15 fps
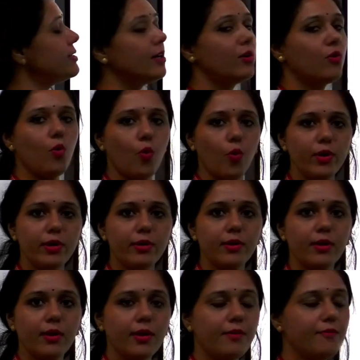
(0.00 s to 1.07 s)
is the core,
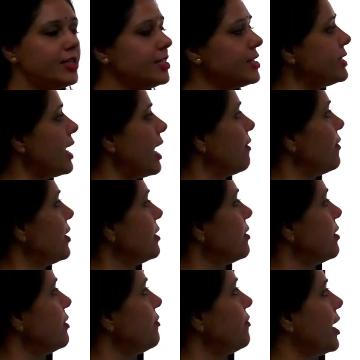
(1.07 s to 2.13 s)
which is having
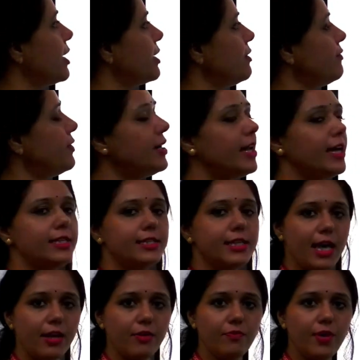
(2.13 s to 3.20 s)
the refractive index
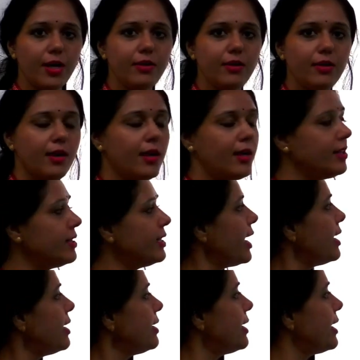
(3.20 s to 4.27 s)
N1.
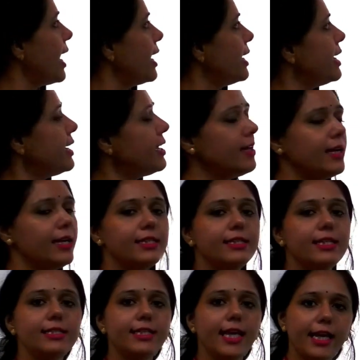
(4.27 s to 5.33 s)
Then cladding is
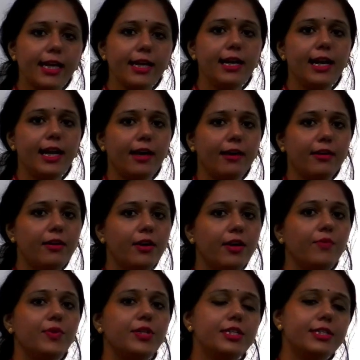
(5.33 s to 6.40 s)
the second layer,
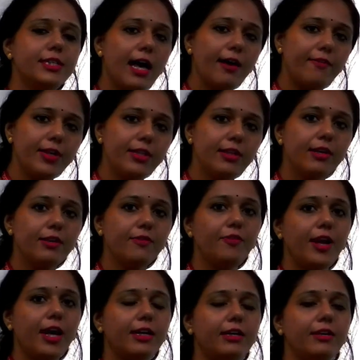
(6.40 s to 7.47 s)
which is having the
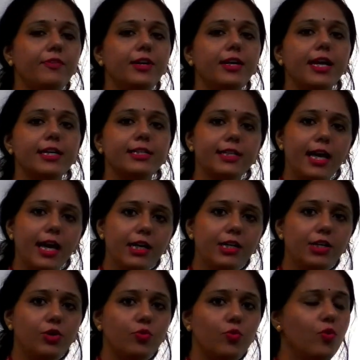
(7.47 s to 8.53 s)
refractive index
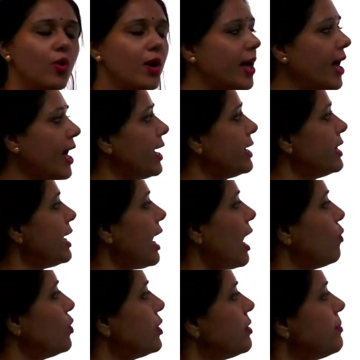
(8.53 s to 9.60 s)
N2, and the
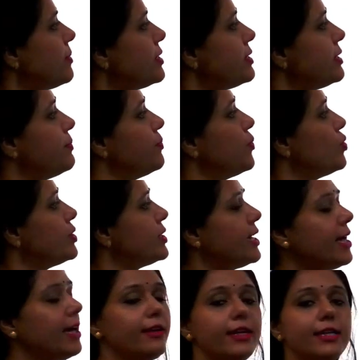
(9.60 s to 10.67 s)
outermost
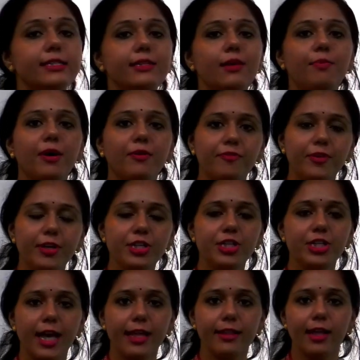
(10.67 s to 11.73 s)
layer is the buffer
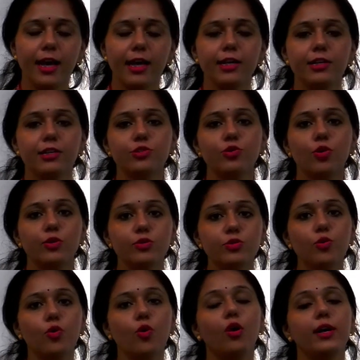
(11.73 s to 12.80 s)
shed, and it is
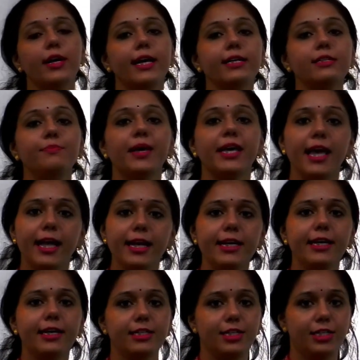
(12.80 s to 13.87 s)
also called as
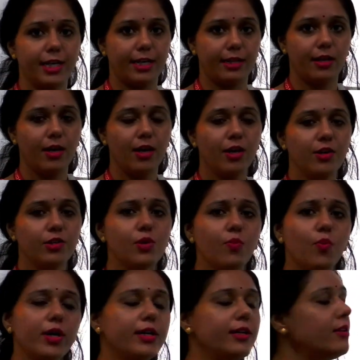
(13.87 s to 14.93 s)
mechanical shed.
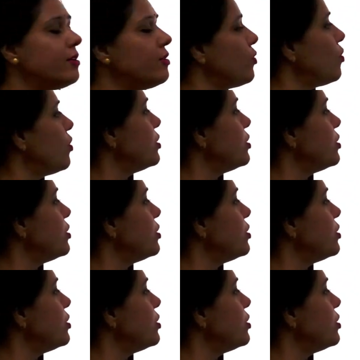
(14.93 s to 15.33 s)
So what are the